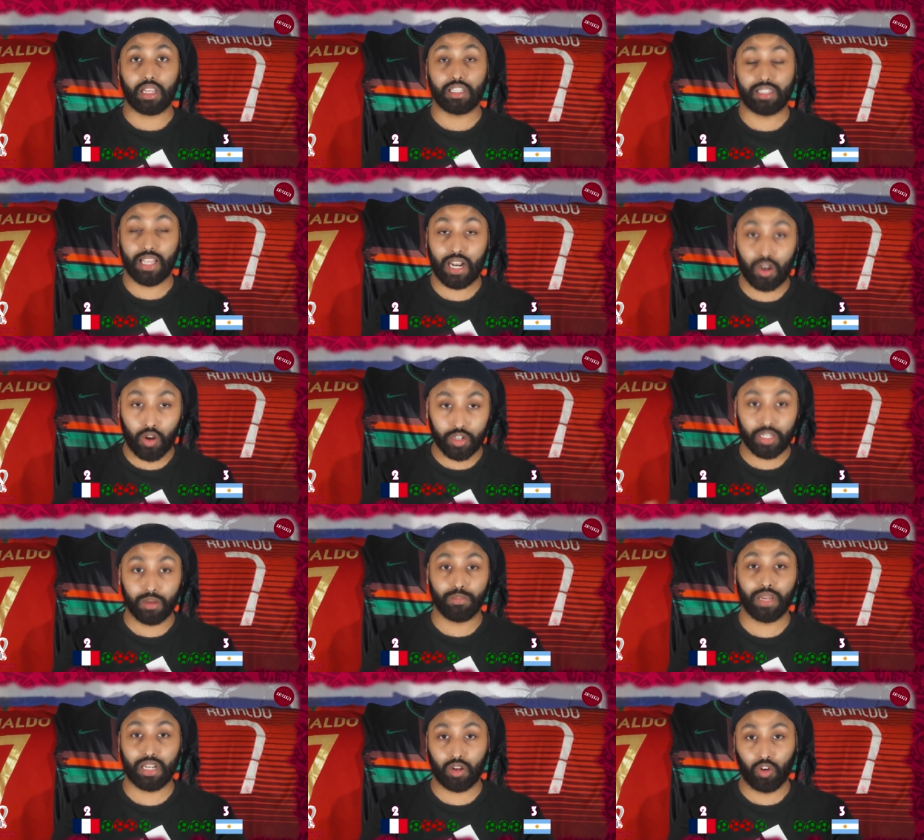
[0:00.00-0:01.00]
Is there not
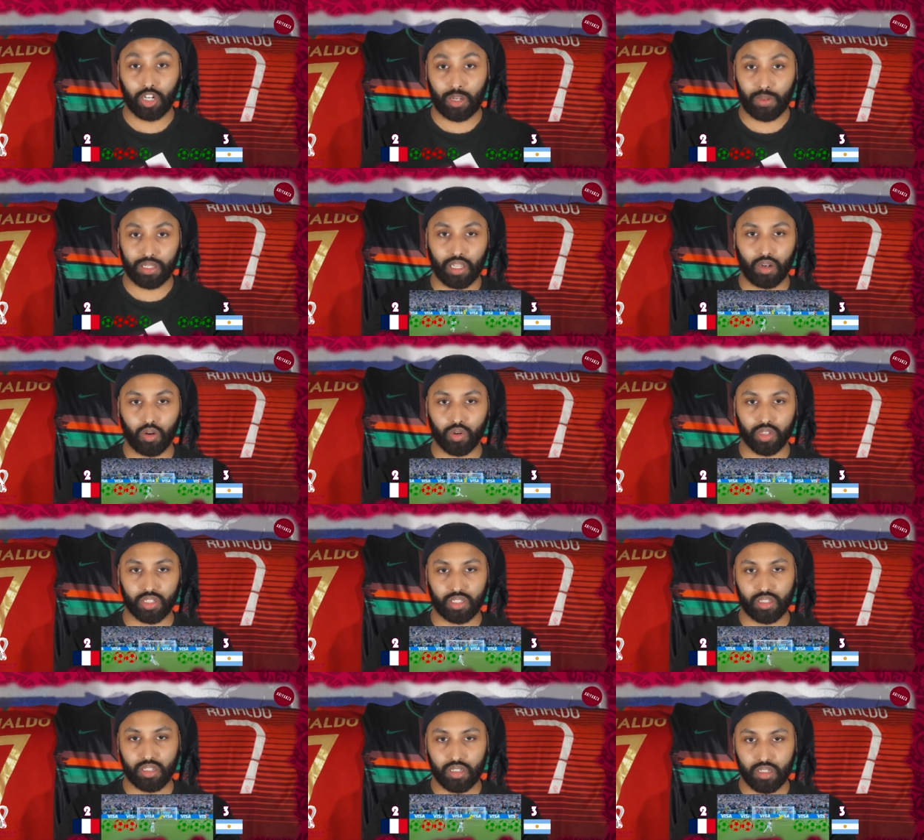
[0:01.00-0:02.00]
a better goalkeeper than Lloris?